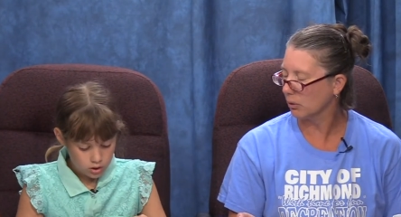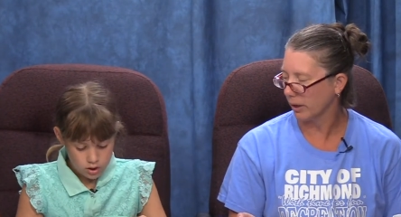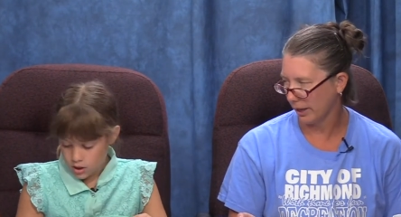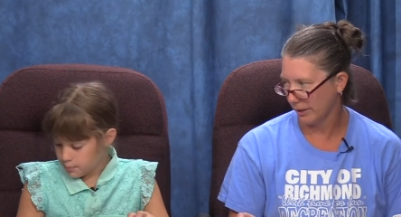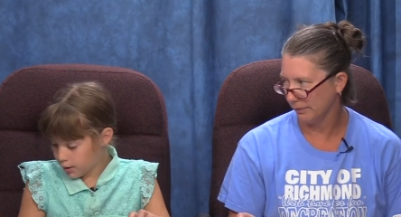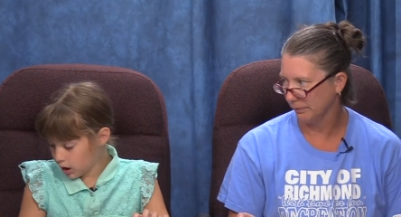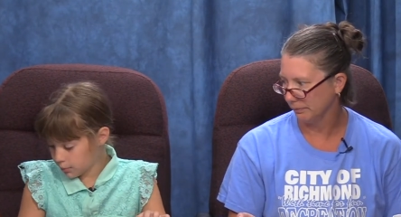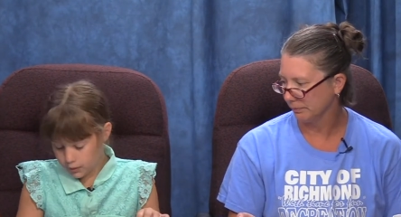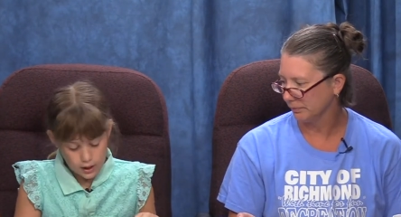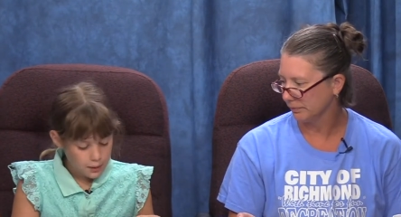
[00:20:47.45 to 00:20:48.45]
Speaker 1: Okay.
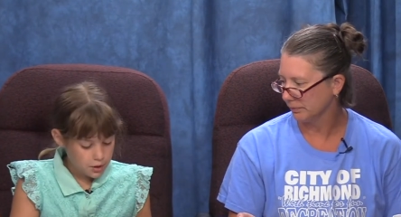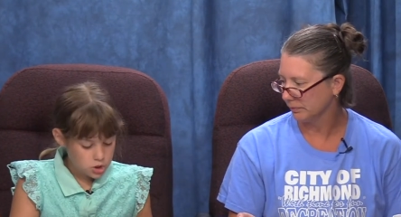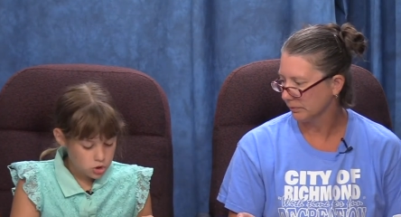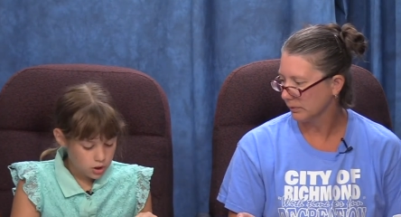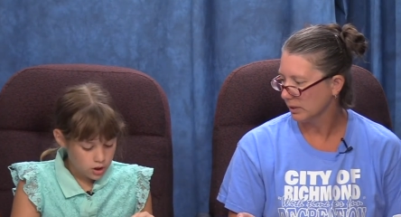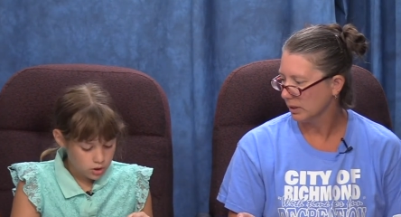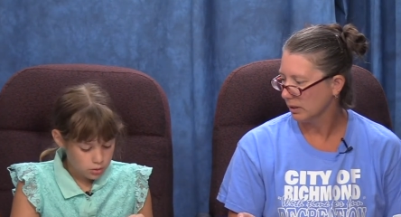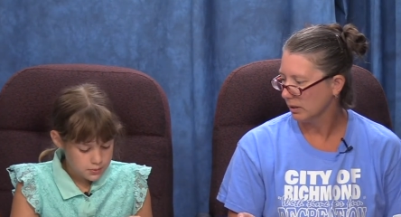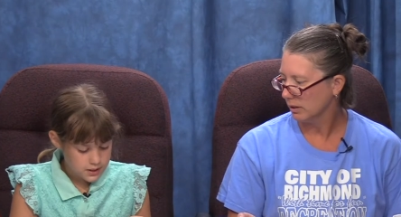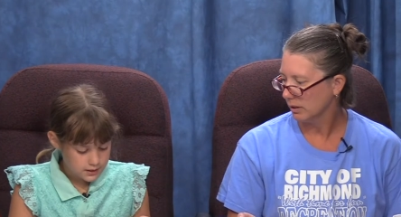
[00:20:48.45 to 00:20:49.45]
Purple, I'm not sure
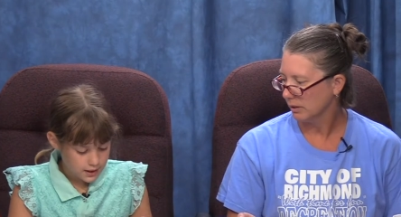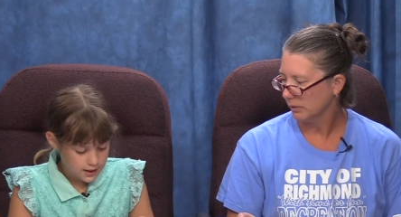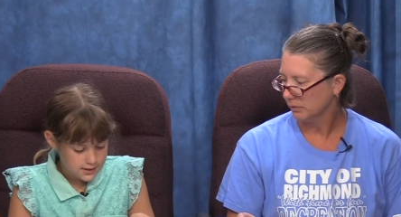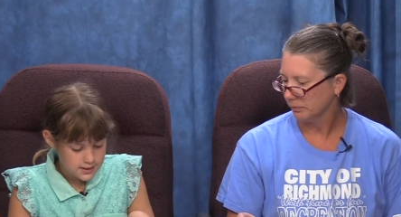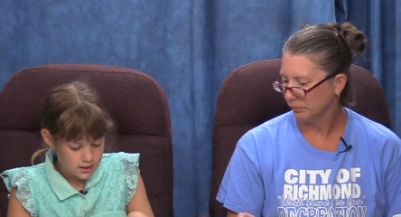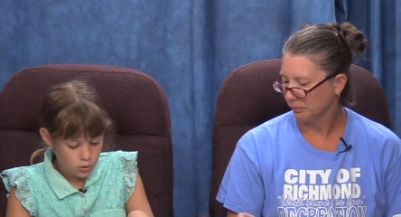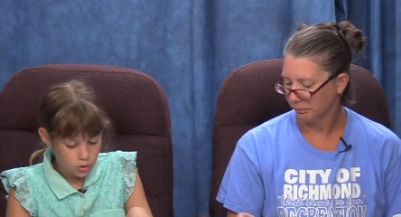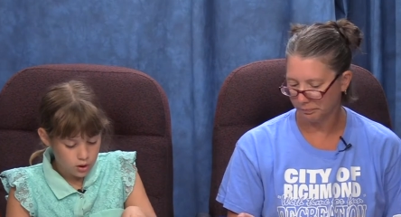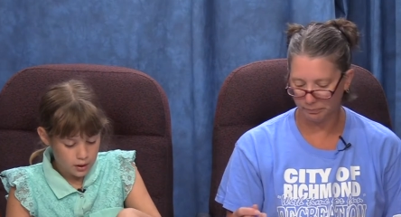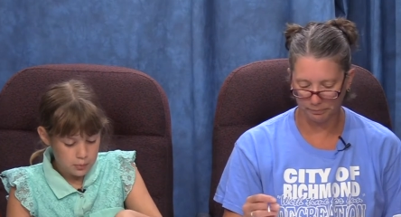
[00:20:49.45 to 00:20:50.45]
100% that is sea
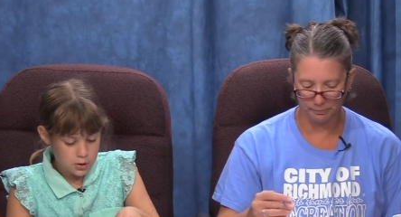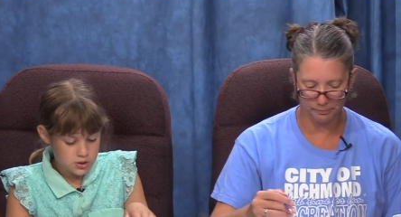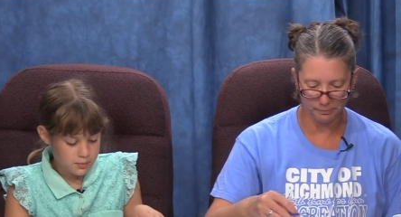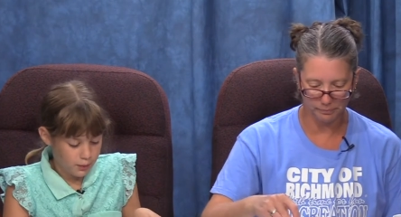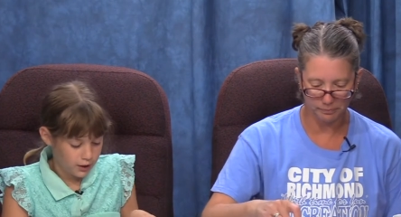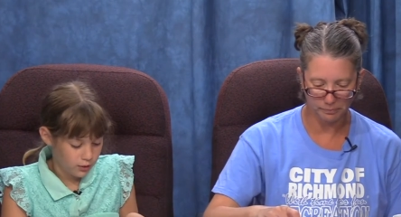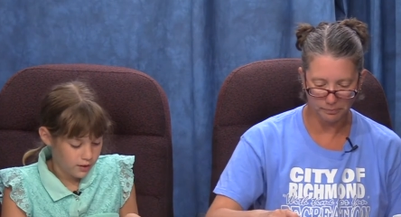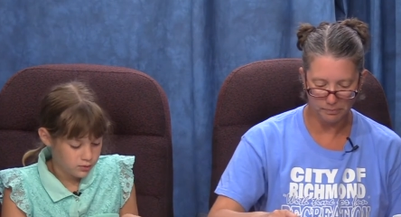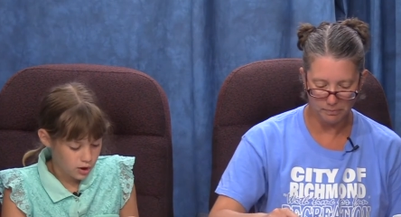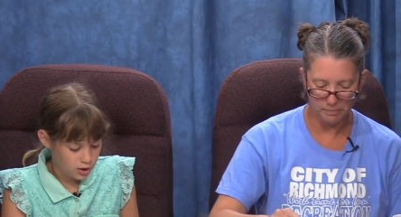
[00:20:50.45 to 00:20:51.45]
coral. Mm -hmm. I'm mm-hmm. using
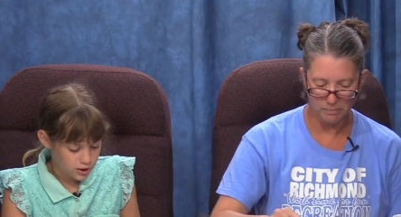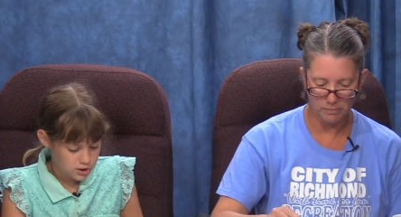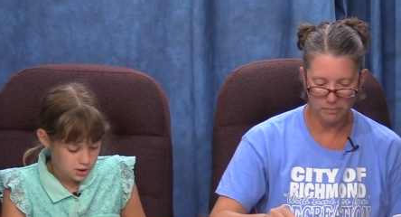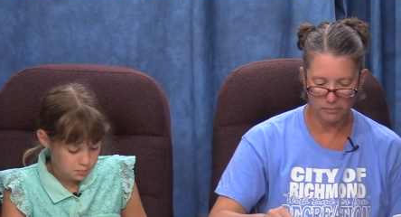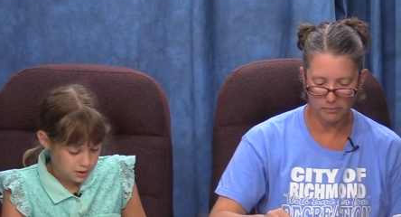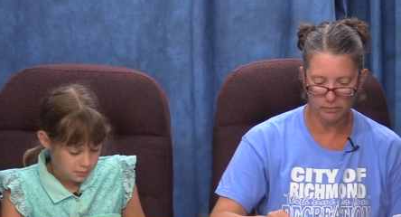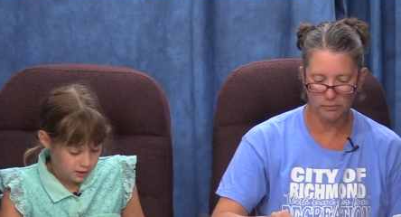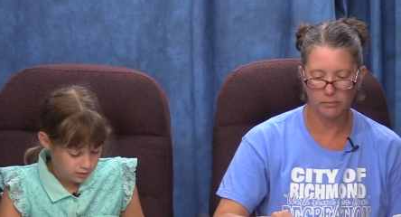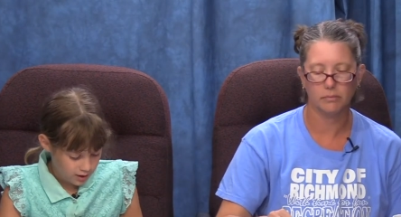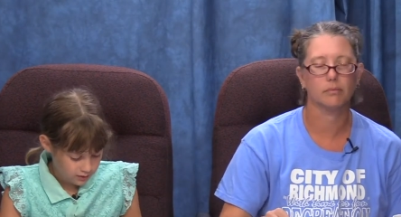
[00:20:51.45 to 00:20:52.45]
Minecraft knowledge. I play
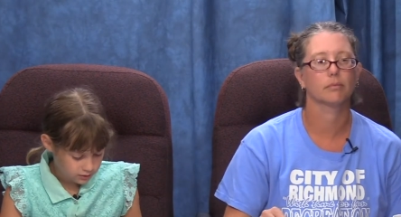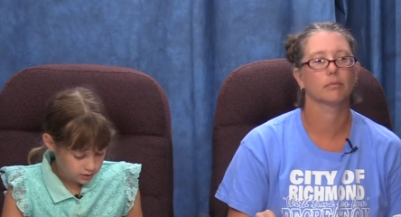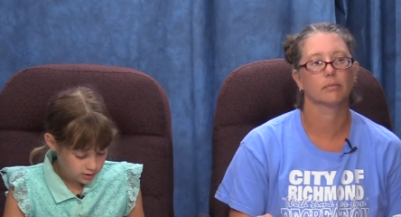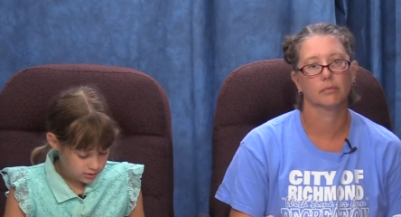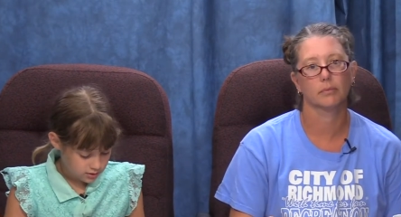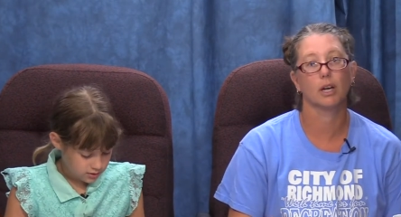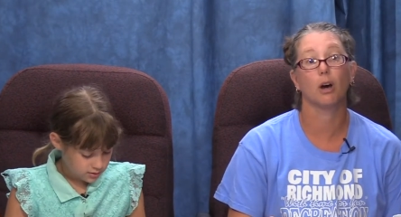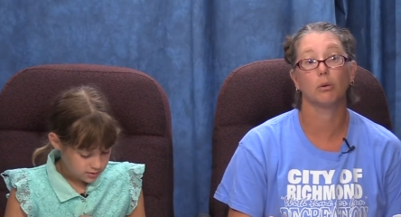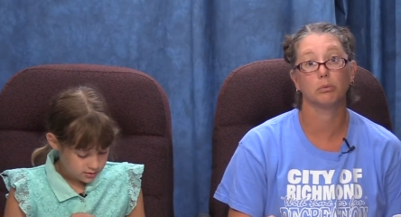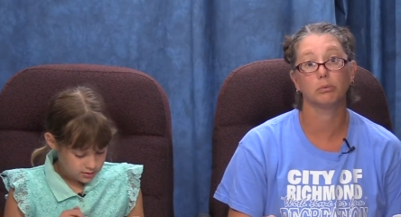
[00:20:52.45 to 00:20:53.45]
Minecraft.
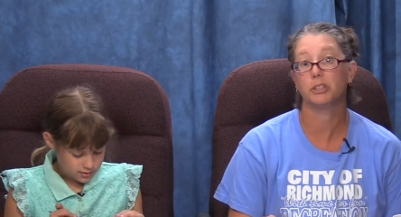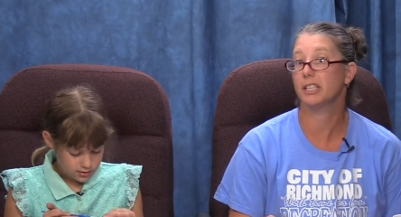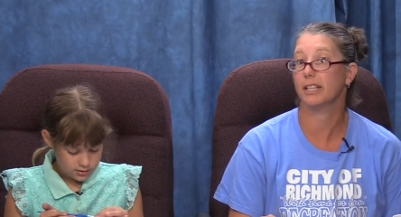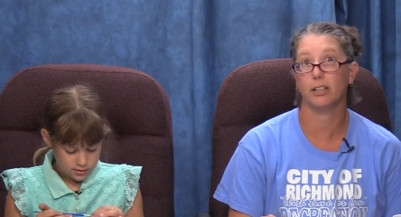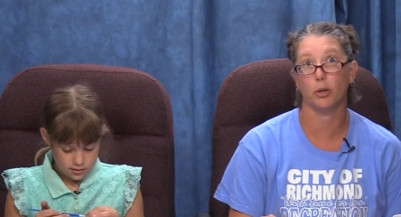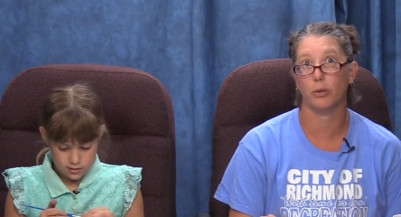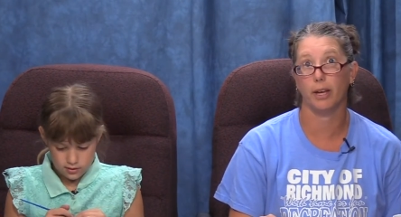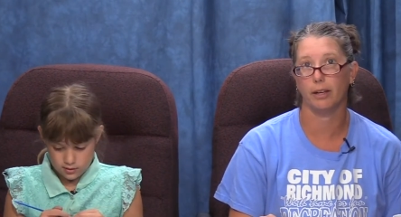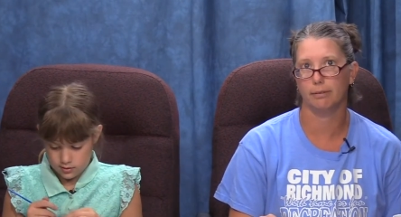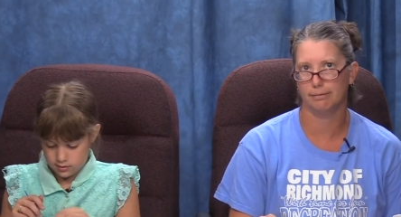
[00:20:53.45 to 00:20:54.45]
Speaker 2: Oh, didn't
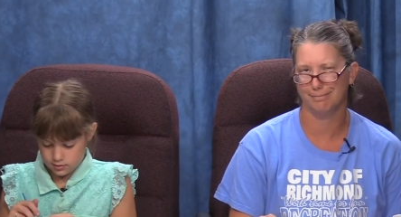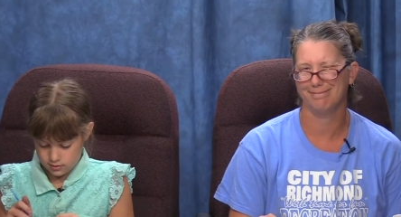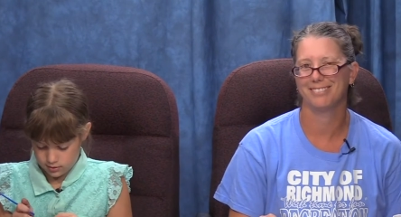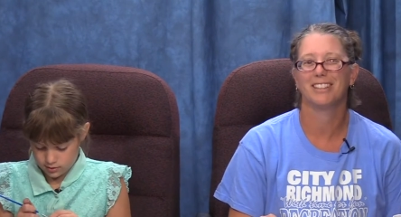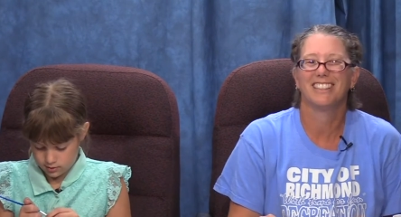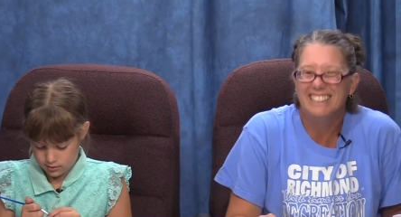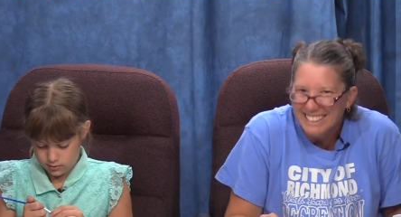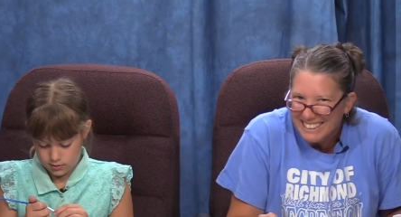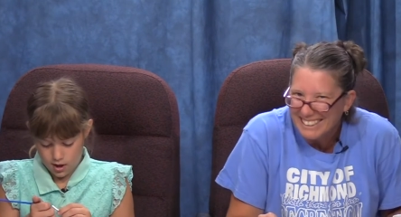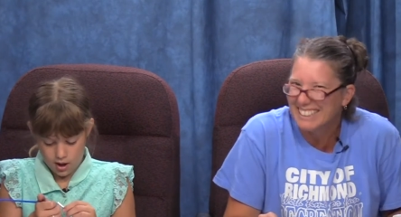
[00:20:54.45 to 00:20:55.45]
know that.
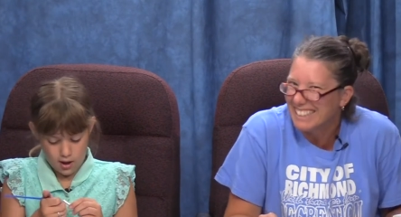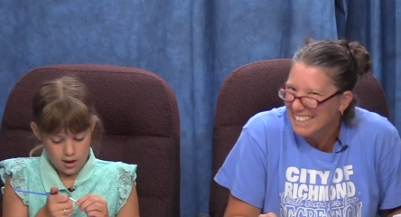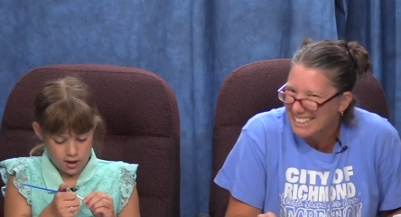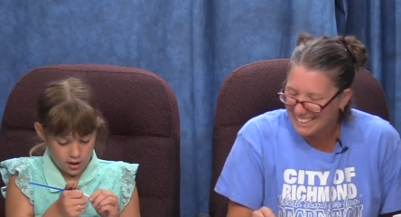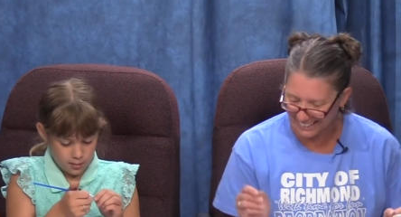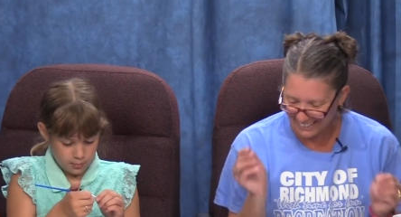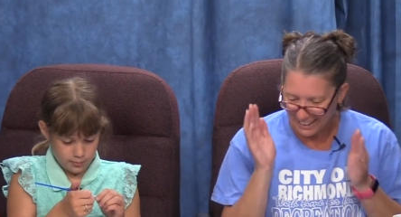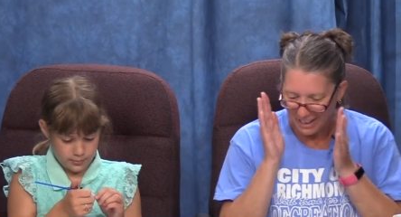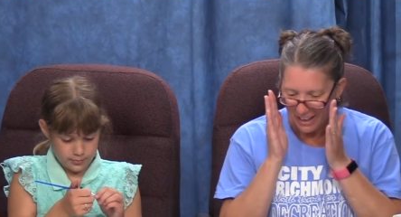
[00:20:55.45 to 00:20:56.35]
Speaker 1: Just teasing. Um,